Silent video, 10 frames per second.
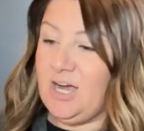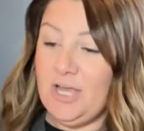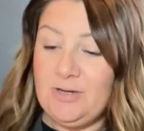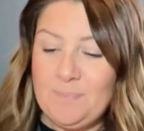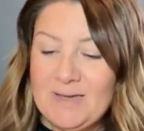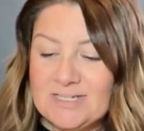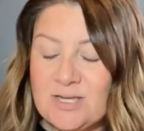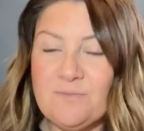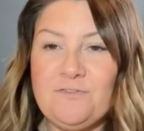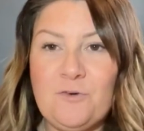I only picked
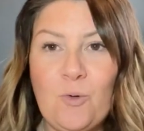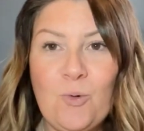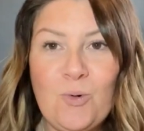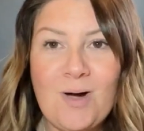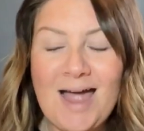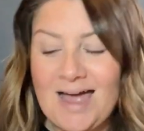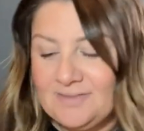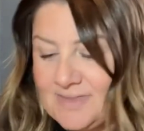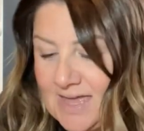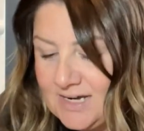up four,
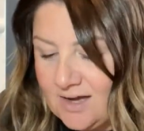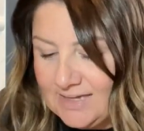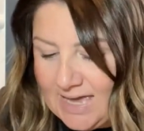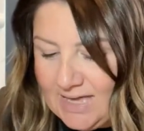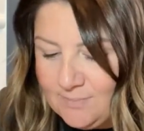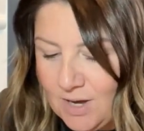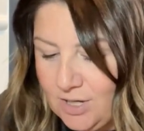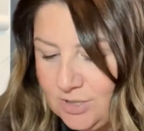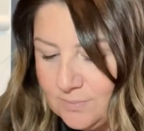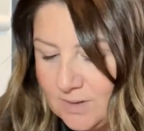and then I came
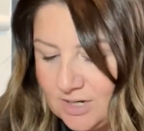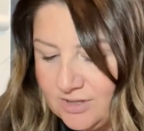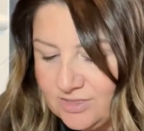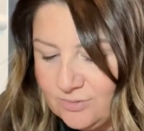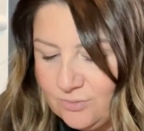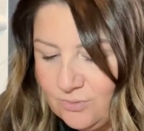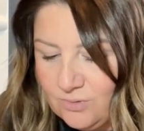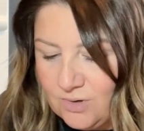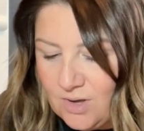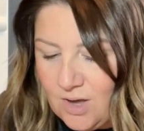home and I
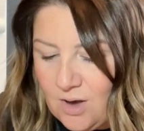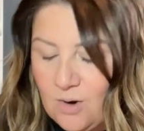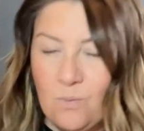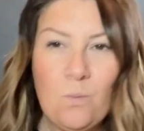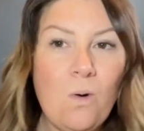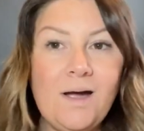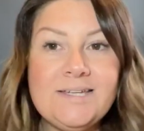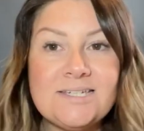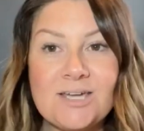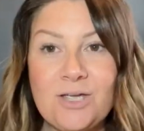thought, why
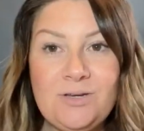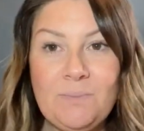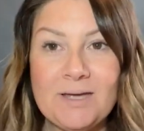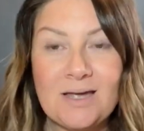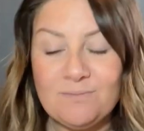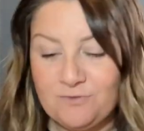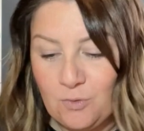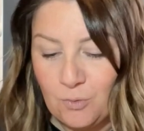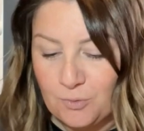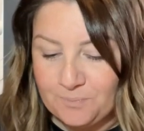did I only pick up
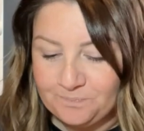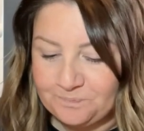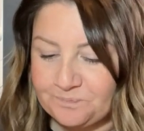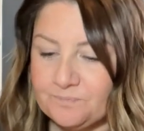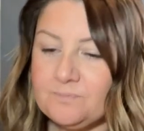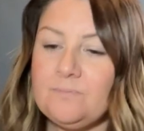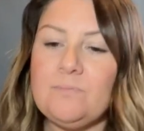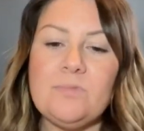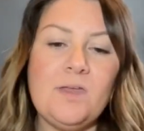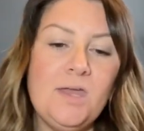four?
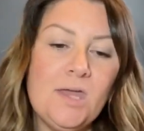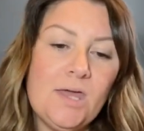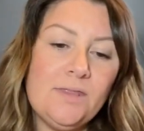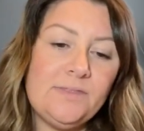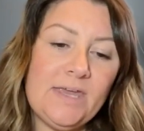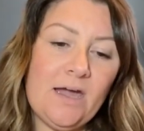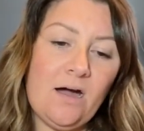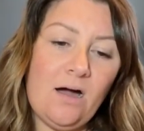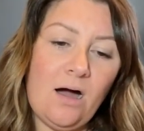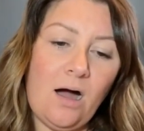They
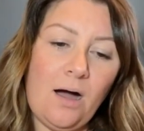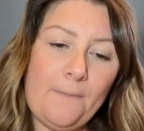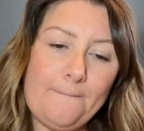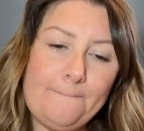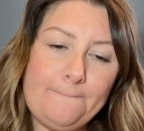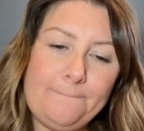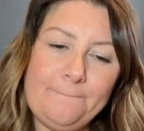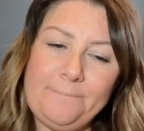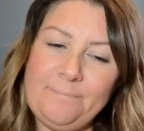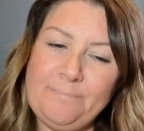are
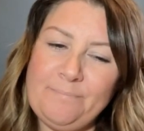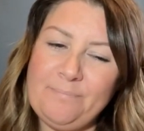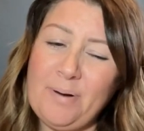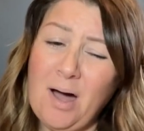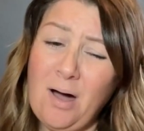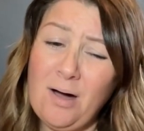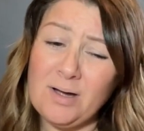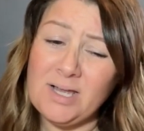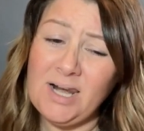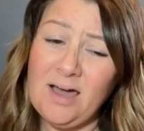
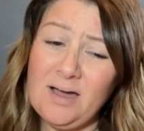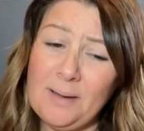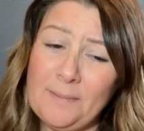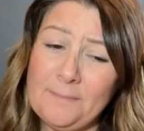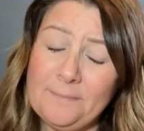Parkler.